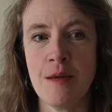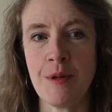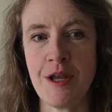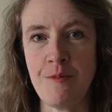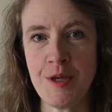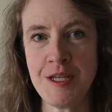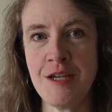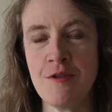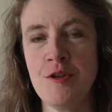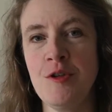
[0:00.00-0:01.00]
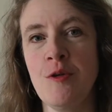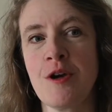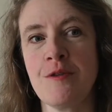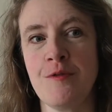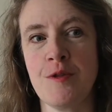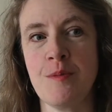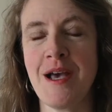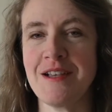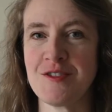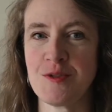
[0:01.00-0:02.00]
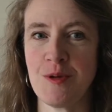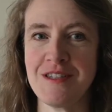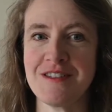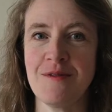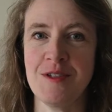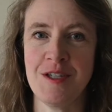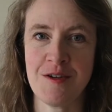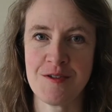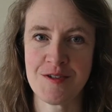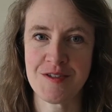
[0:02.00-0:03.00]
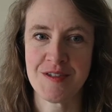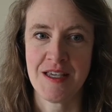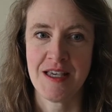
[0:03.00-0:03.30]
but I've been here in New York for the past 27 years.